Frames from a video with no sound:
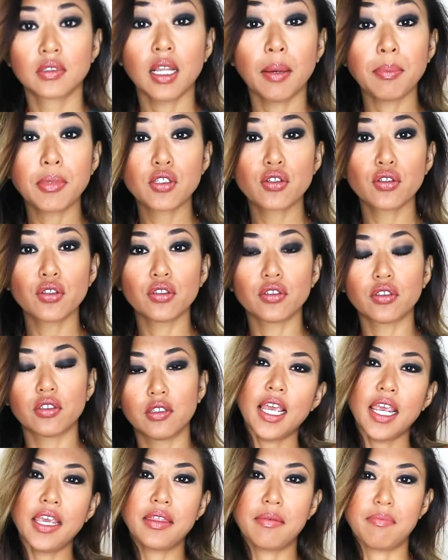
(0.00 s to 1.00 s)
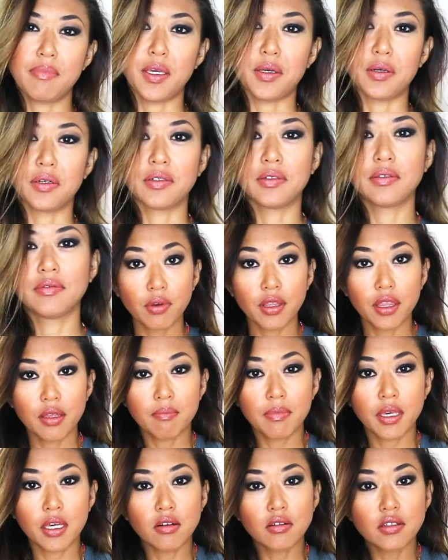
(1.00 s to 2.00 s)
Number 2, take the meal. But with
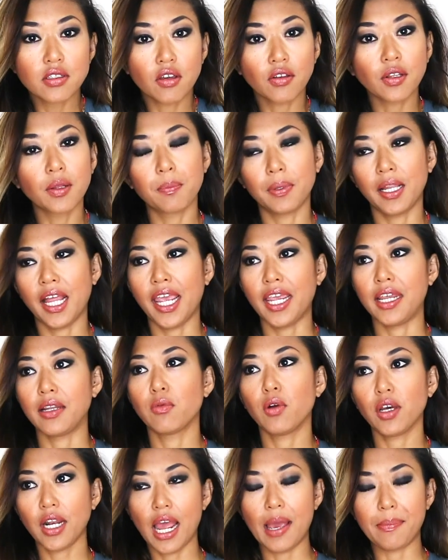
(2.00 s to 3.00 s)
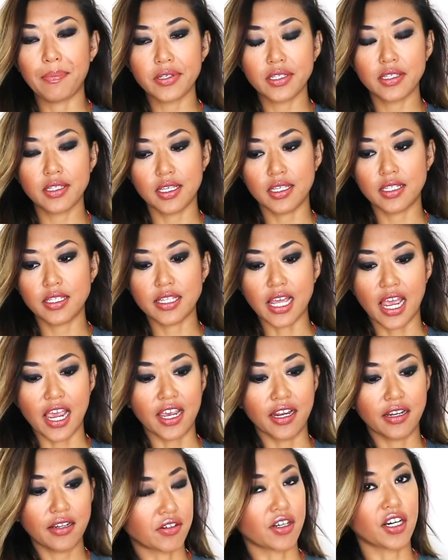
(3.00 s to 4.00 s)
the meals on the plane, what happens is
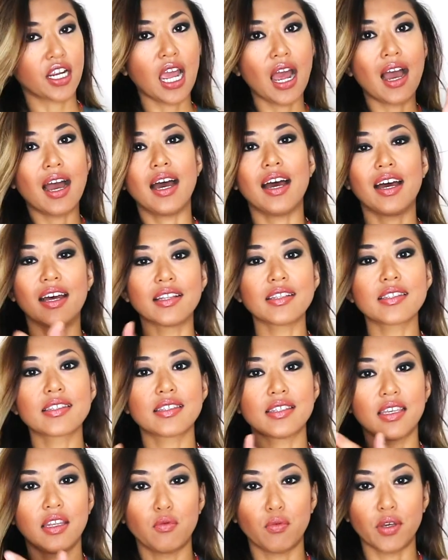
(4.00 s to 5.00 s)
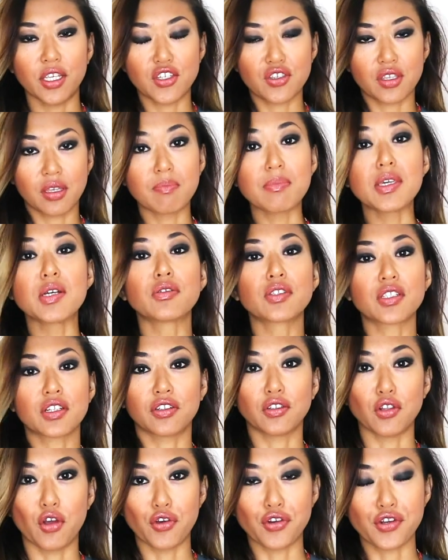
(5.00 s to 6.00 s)
that there are carts in which the meals
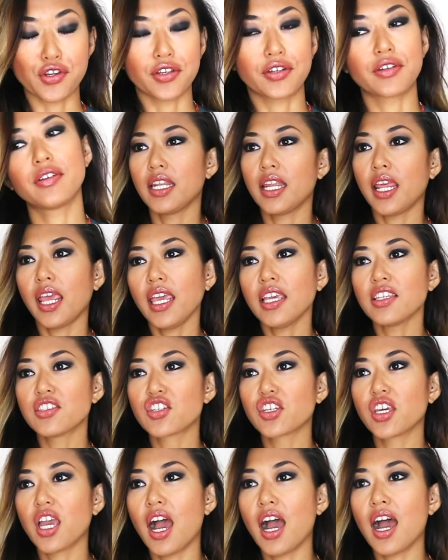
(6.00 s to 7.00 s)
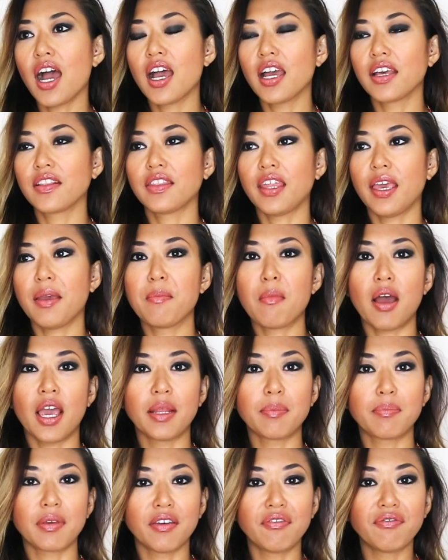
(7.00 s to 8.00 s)
are loaded. In each cart, there
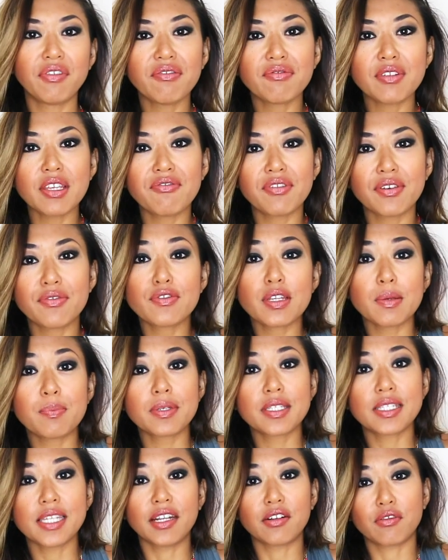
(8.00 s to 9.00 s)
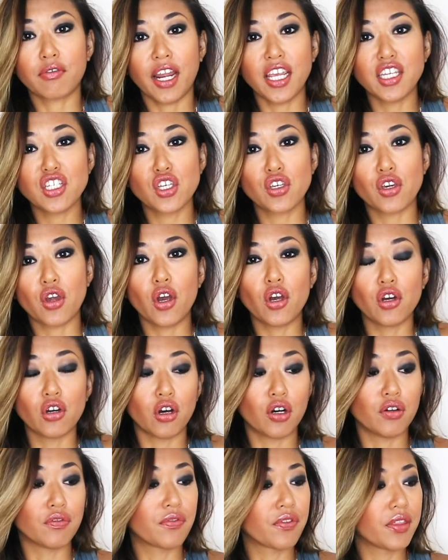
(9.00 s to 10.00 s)
might be a 50-50% ratio
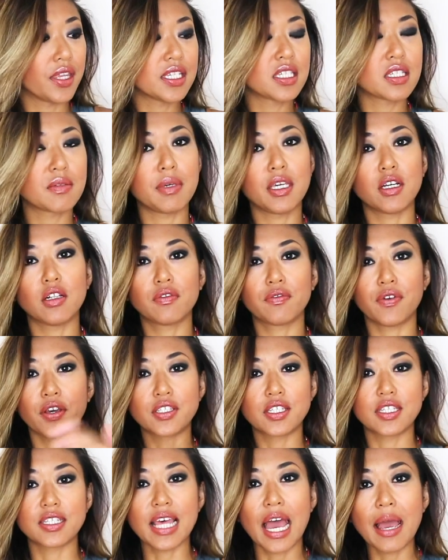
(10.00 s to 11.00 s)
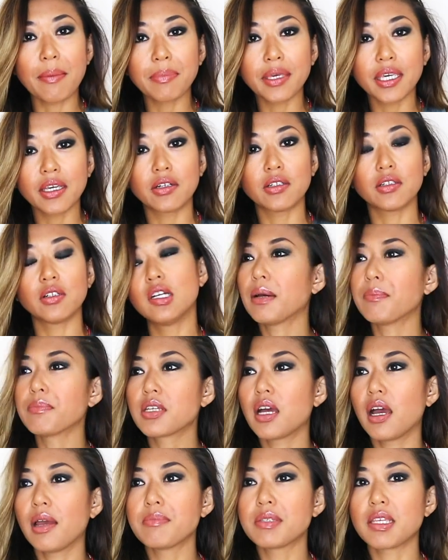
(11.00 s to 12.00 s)
of this meal versus that meal.
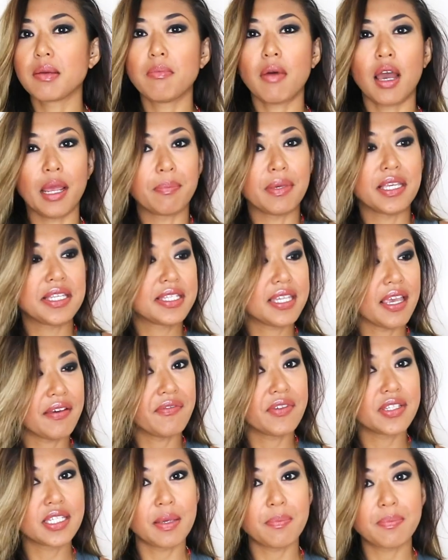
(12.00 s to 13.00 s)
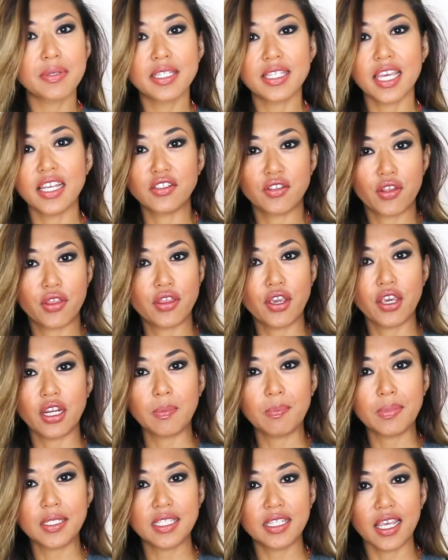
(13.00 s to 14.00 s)
Sometimes it might be 70% to
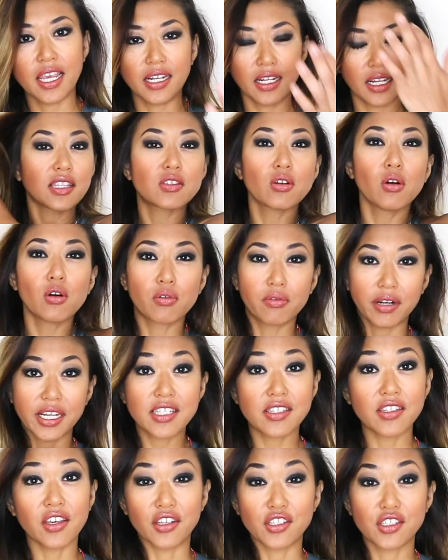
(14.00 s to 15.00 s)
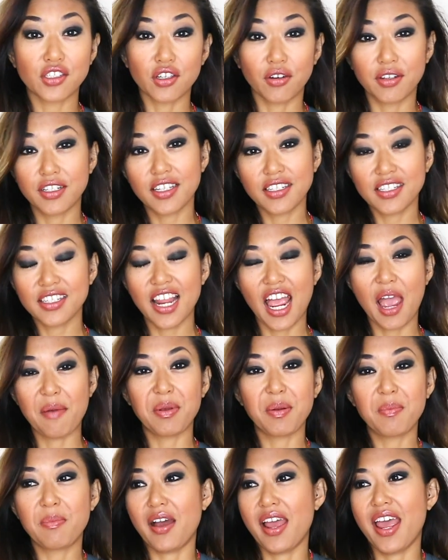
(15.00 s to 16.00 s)
30%. It's all research, so it doesn't
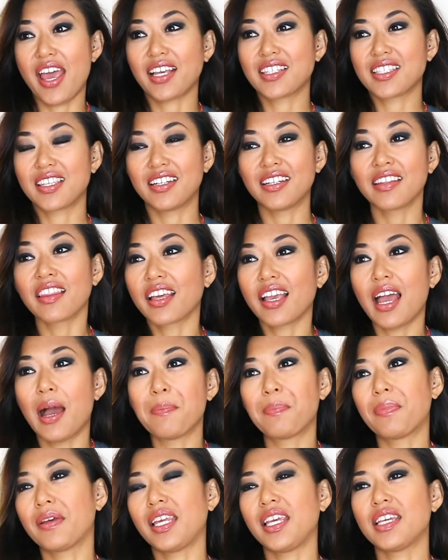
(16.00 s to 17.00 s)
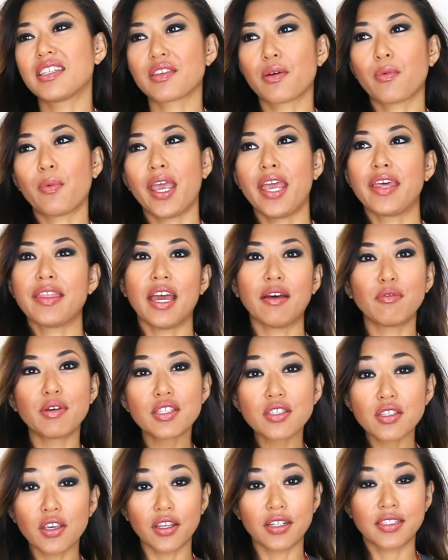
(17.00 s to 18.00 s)
happen by accident. The company is aware that
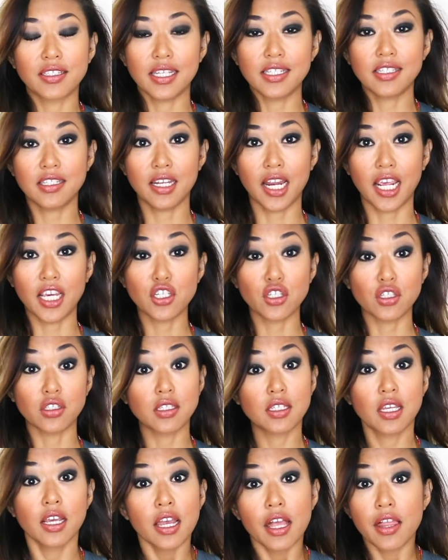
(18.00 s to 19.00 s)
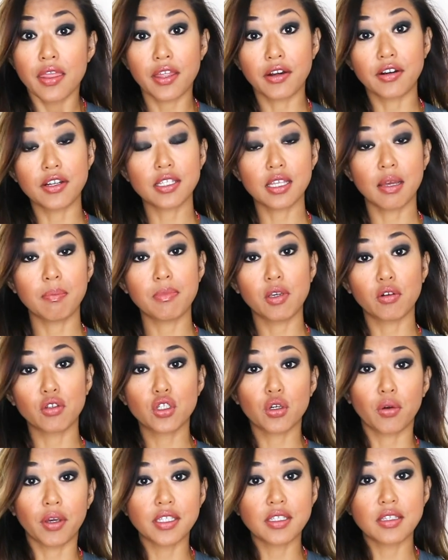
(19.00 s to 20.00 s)
with certain destinations, there are some
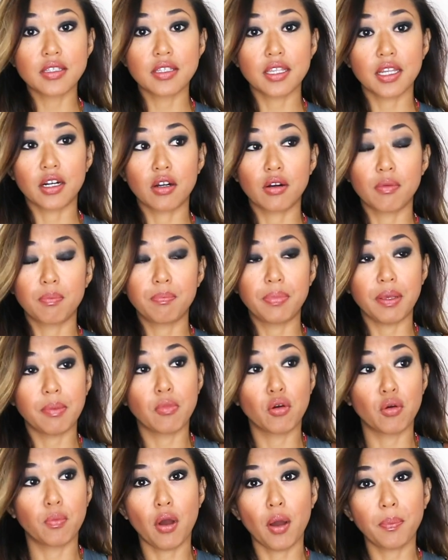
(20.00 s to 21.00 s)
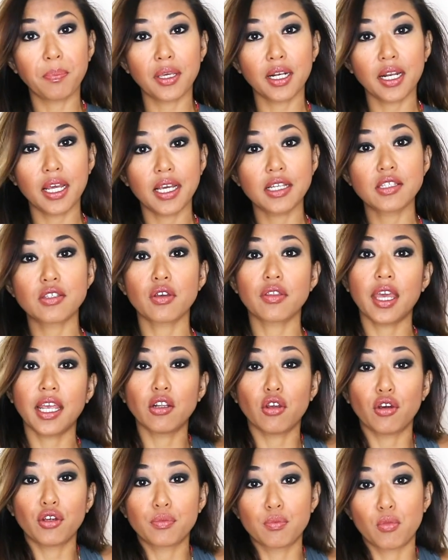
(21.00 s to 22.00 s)
meal choices that are a bit more popular, so
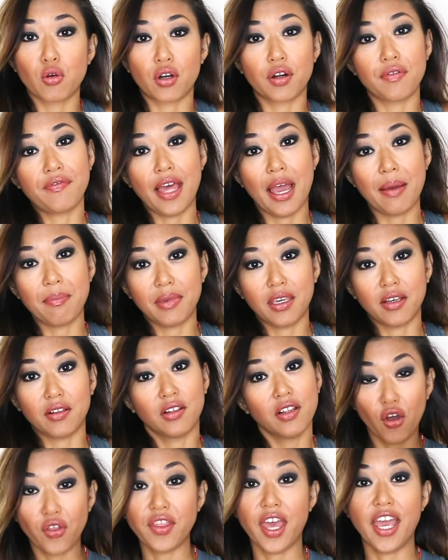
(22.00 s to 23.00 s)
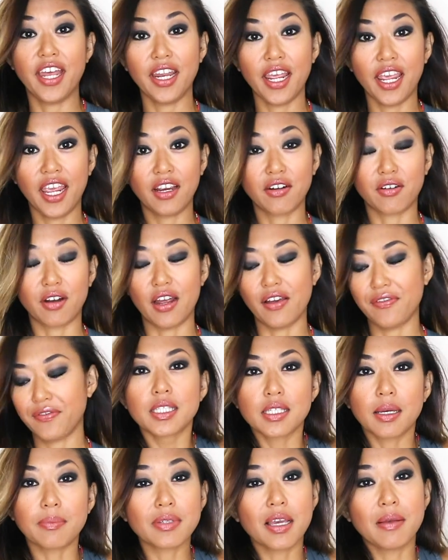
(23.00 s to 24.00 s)
they load more of that meal on that aircraft.
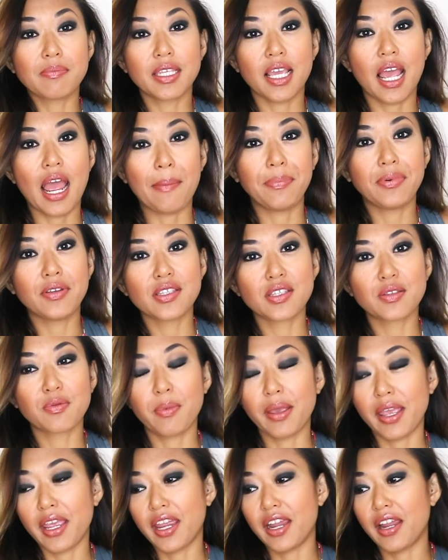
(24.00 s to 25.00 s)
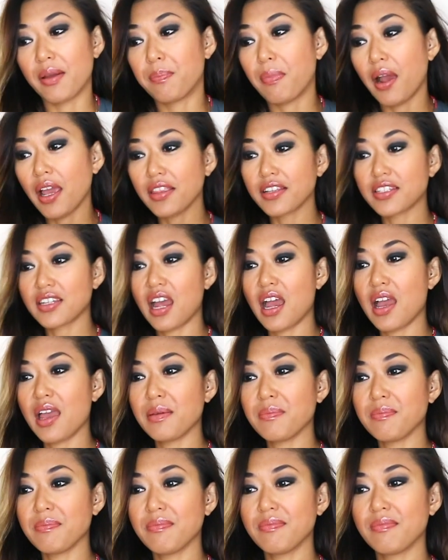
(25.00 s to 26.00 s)
But sometimes it happens where by the
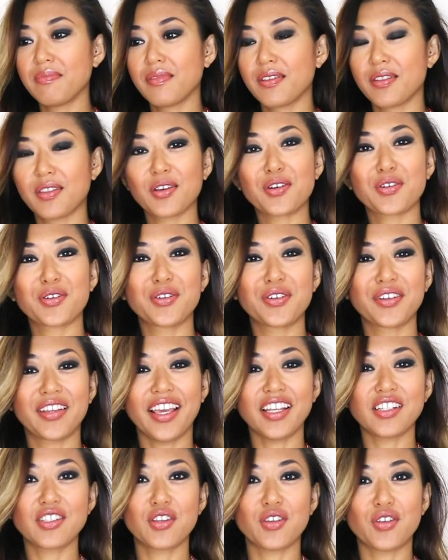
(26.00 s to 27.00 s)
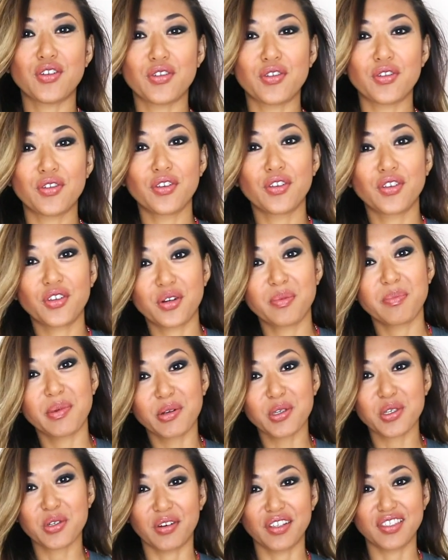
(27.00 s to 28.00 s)
time the crew get to you, your
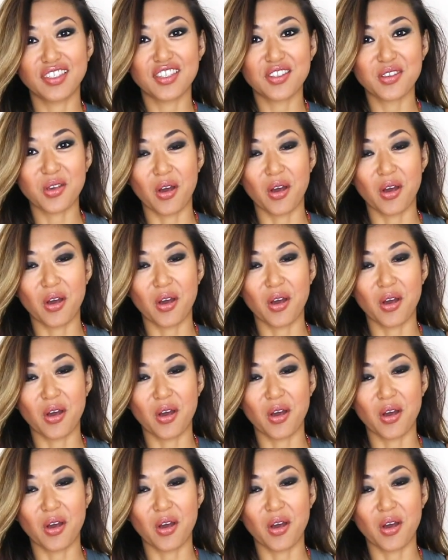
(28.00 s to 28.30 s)
meal choice is